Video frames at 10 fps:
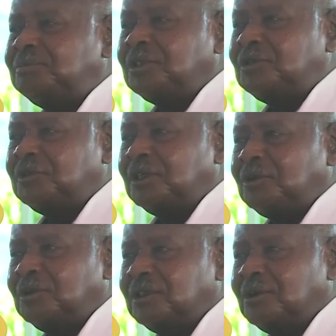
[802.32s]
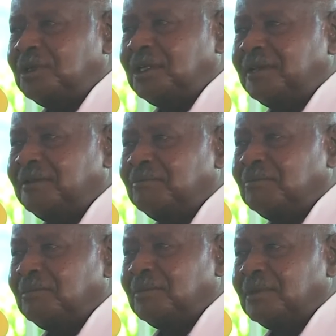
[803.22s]
peacefully all the way,
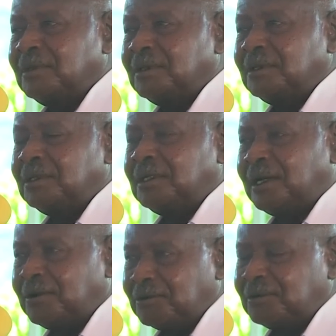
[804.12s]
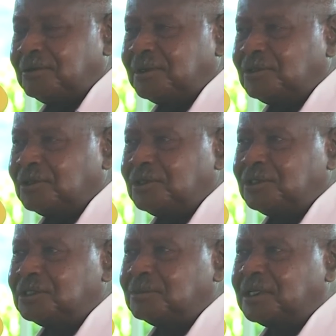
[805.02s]
now, when
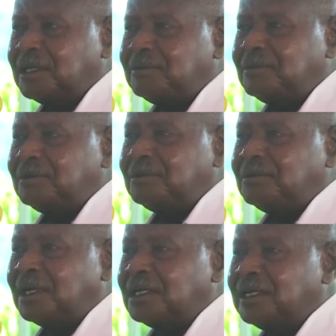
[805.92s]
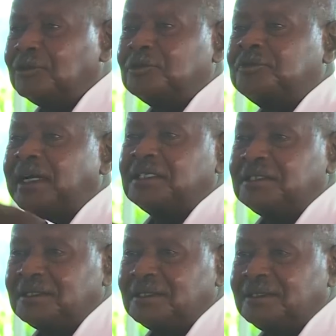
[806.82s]
colonialism came, we had now to
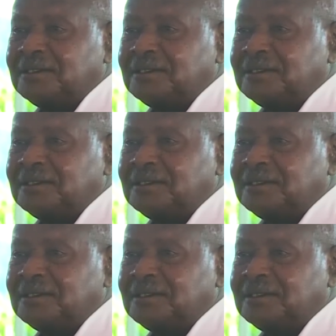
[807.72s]
fight